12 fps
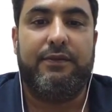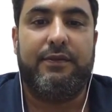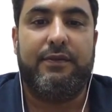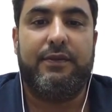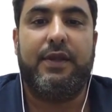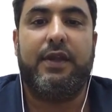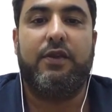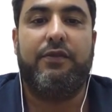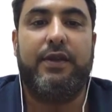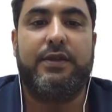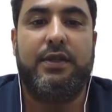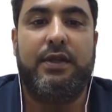Thank you,
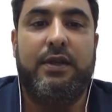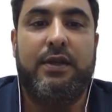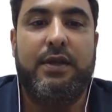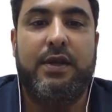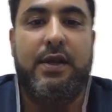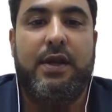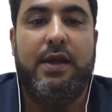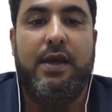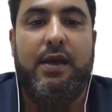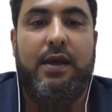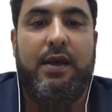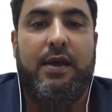Faisal.
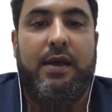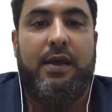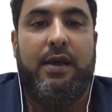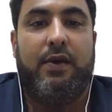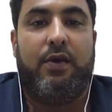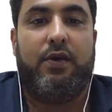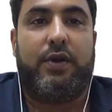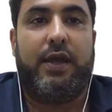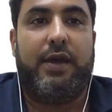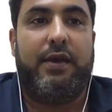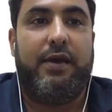Okay,